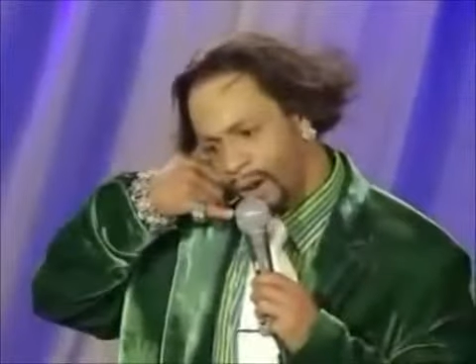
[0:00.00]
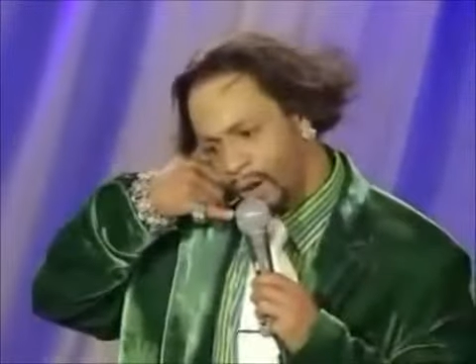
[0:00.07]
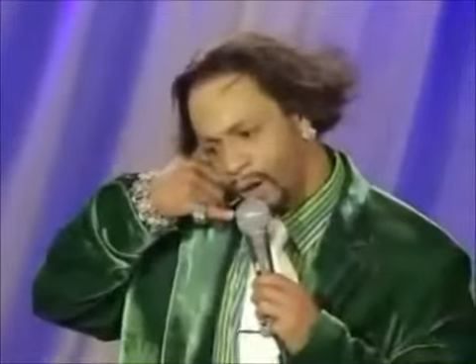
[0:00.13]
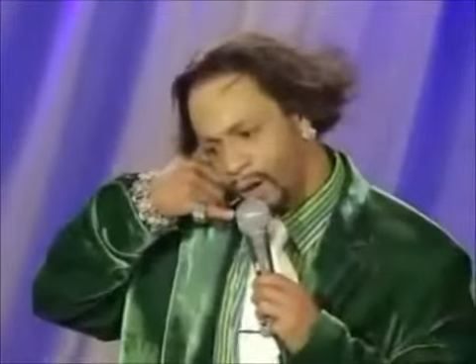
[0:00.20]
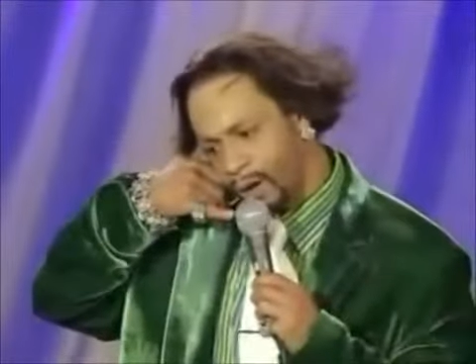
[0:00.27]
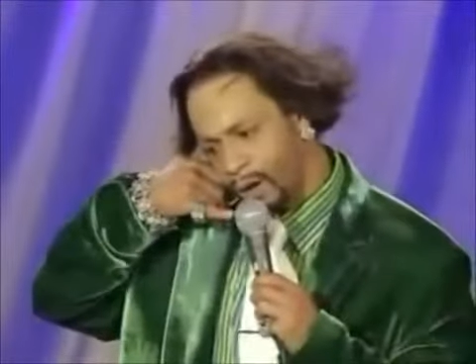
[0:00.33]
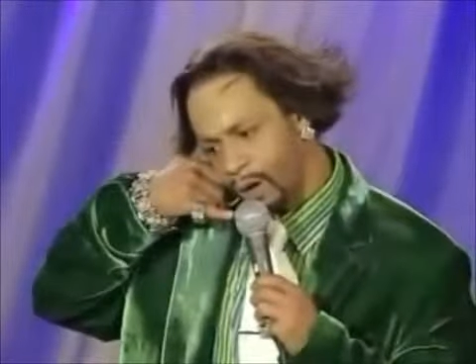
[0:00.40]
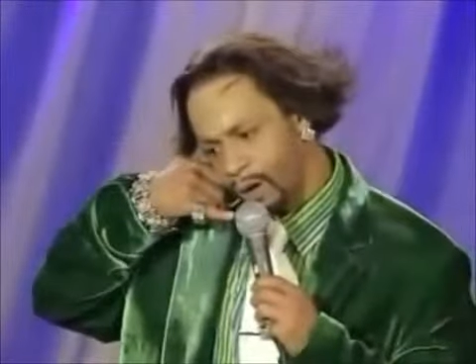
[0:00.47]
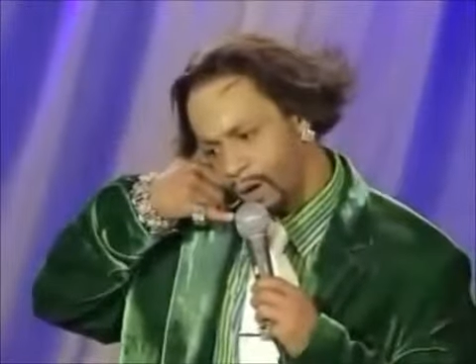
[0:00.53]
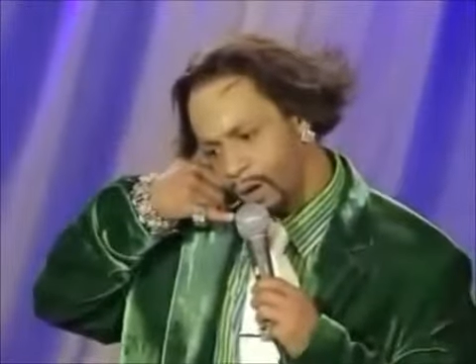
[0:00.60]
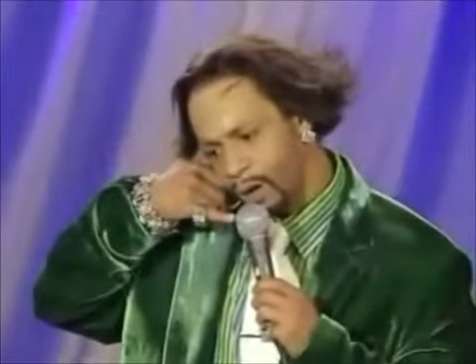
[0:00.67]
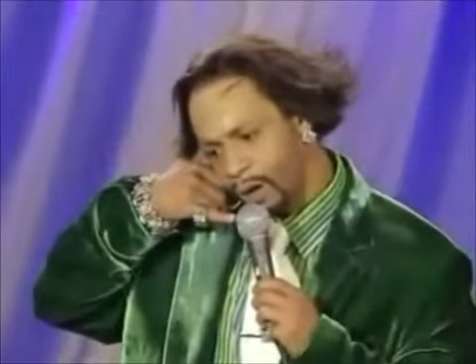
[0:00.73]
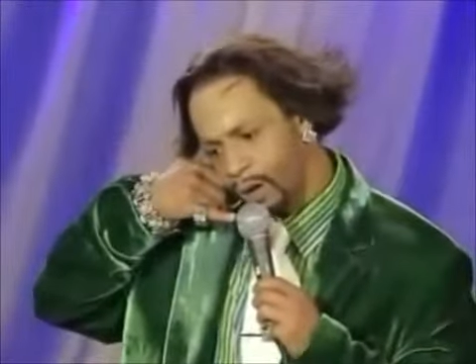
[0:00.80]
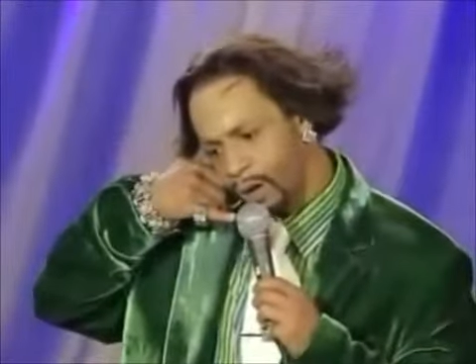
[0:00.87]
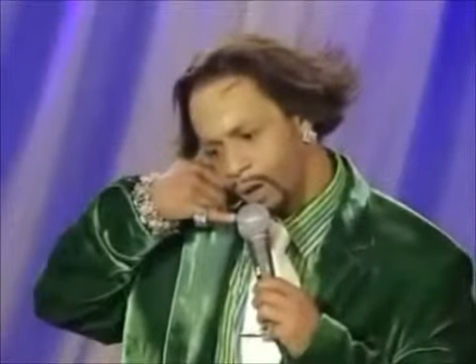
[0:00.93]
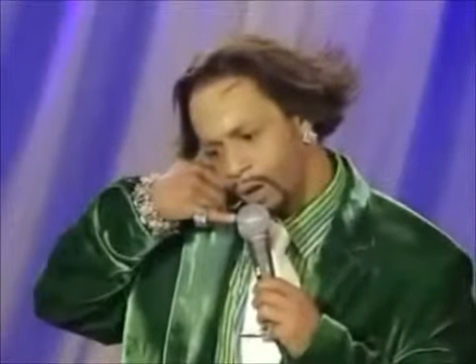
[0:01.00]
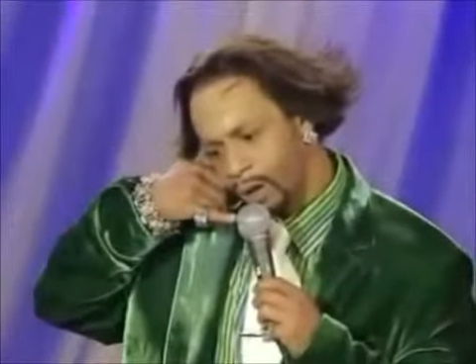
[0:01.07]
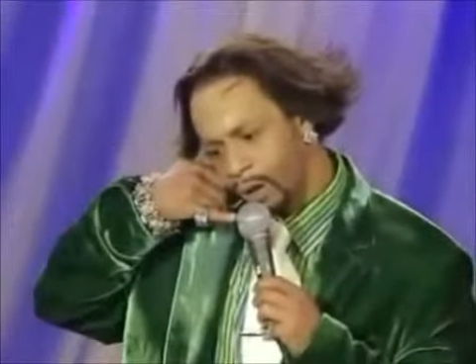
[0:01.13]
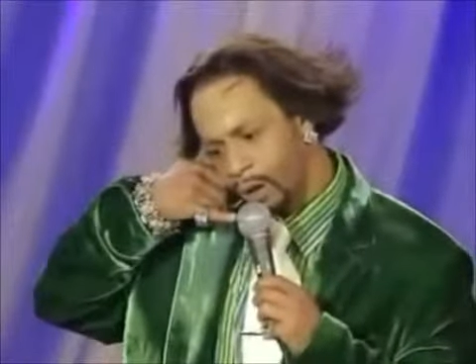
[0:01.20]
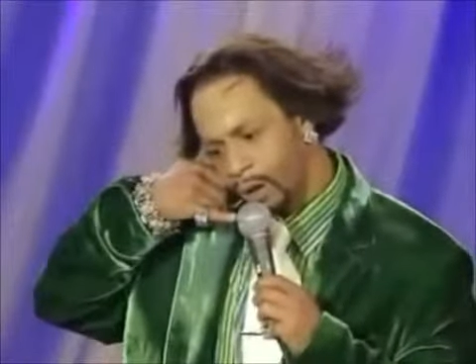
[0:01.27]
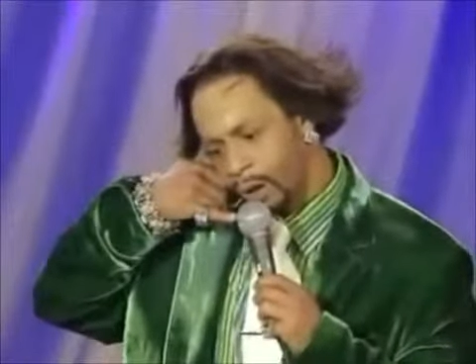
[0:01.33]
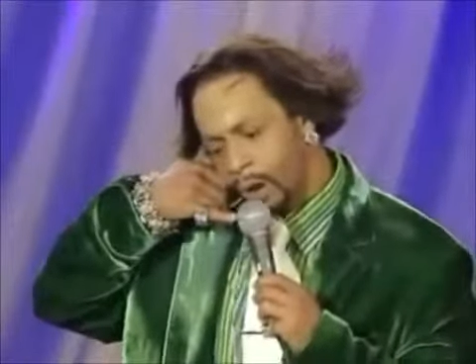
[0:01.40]
here.
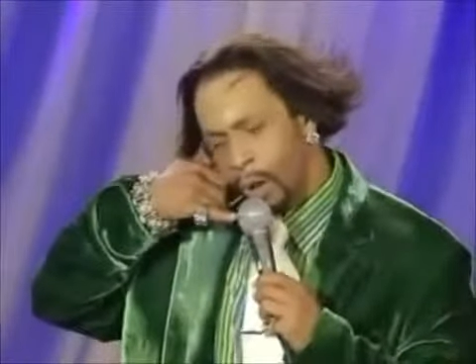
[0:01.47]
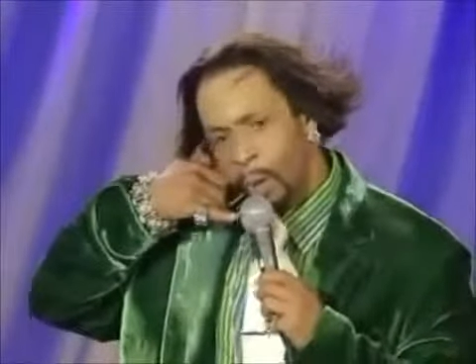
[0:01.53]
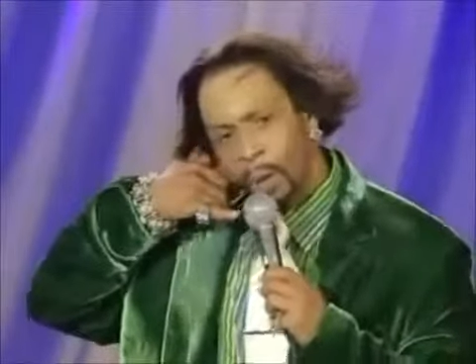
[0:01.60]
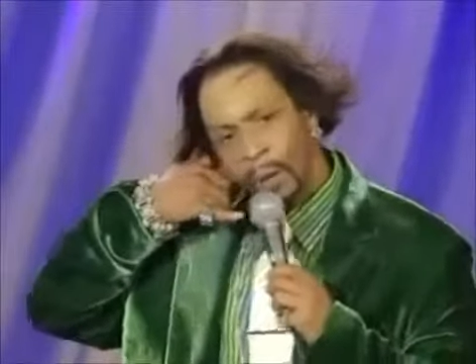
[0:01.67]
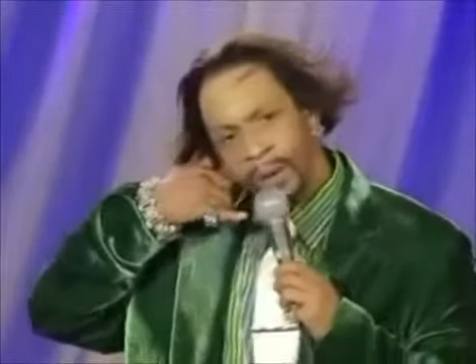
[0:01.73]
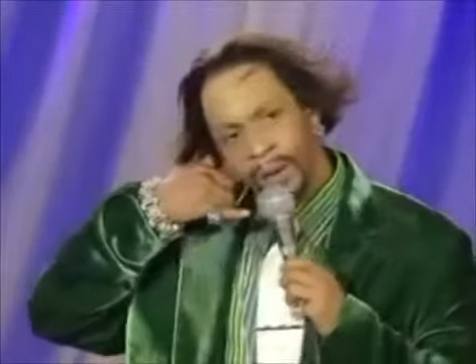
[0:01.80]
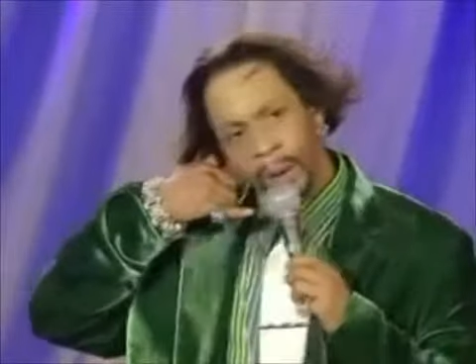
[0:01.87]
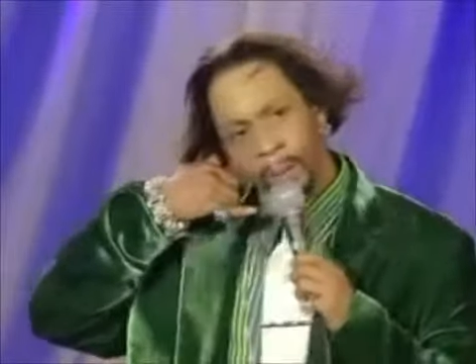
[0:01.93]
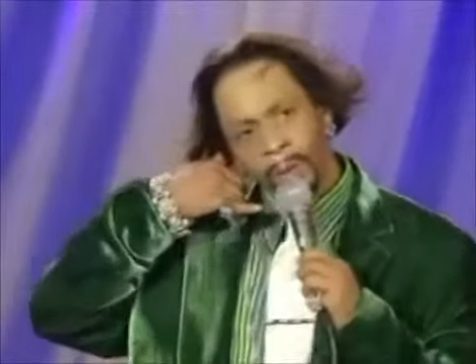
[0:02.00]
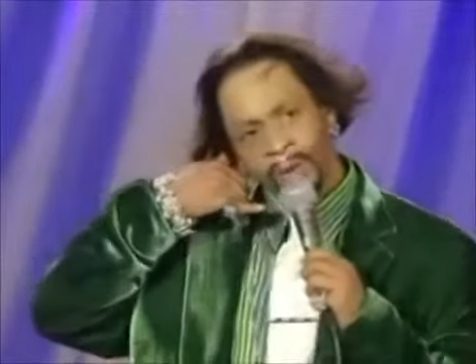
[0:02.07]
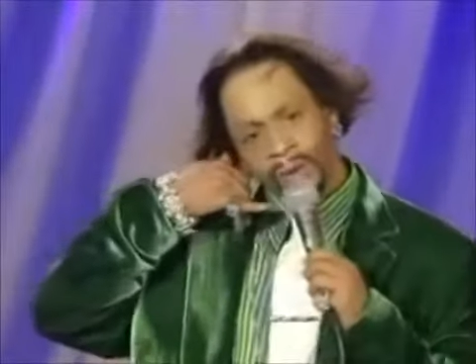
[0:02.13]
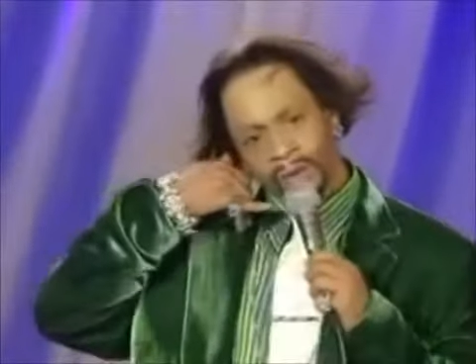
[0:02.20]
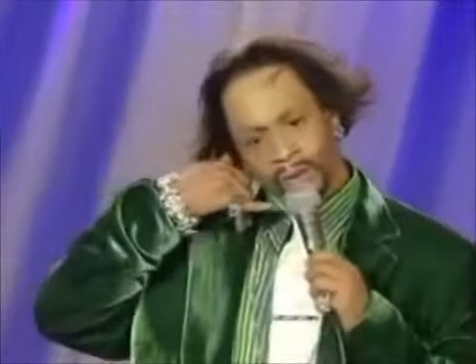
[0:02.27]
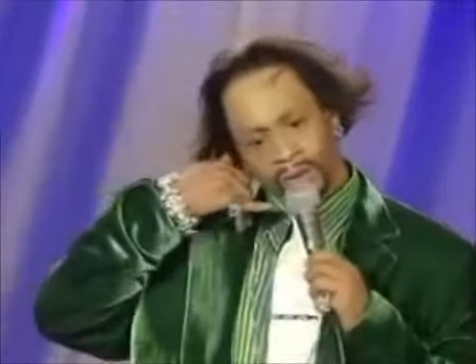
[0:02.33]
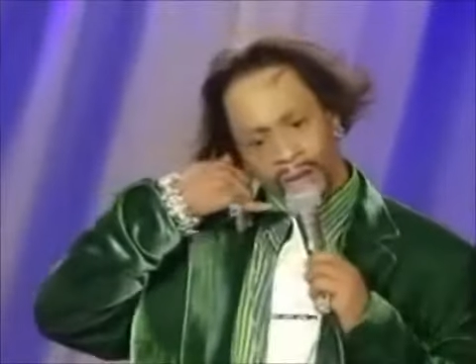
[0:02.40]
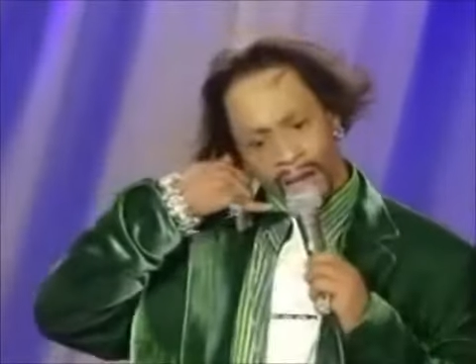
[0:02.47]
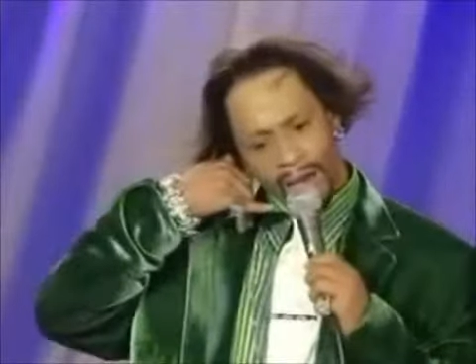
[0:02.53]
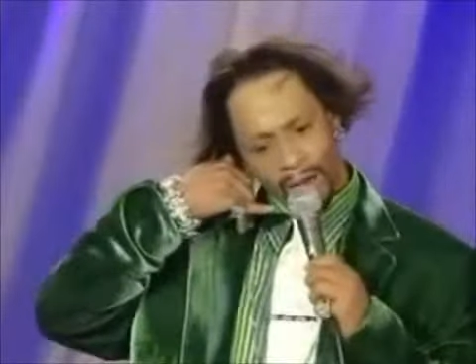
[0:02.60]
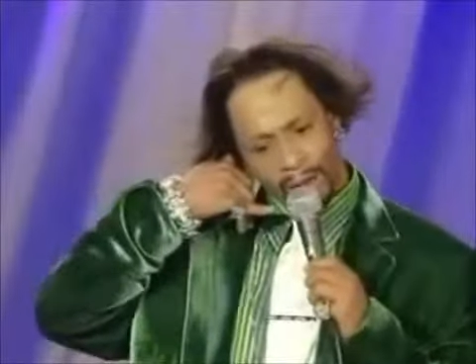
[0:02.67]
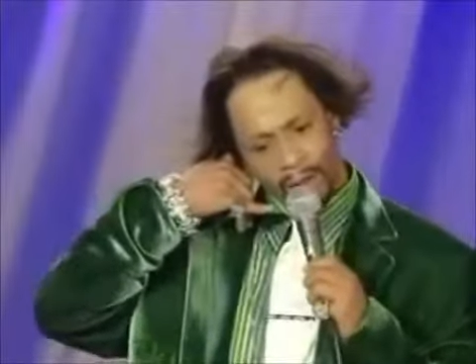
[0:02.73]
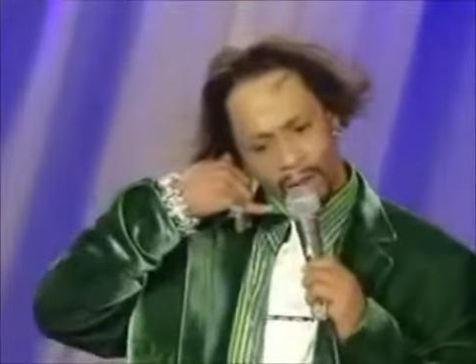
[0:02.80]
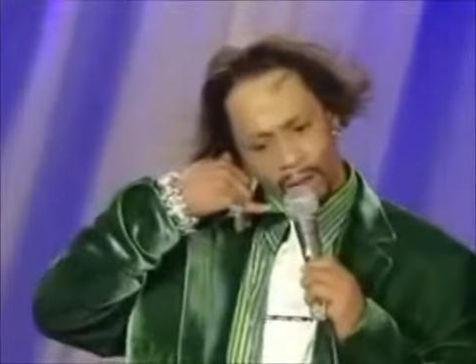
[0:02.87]
Well, what number did you
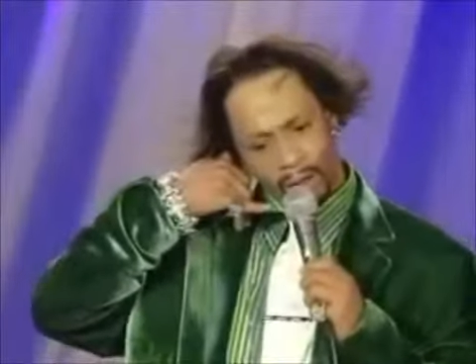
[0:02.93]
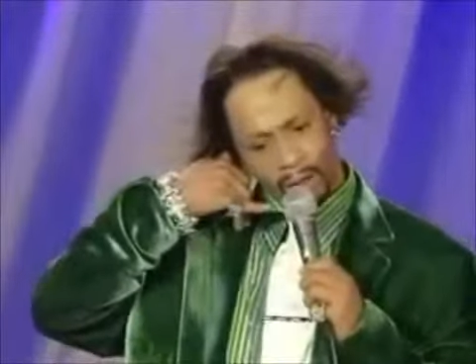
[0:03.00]
dial?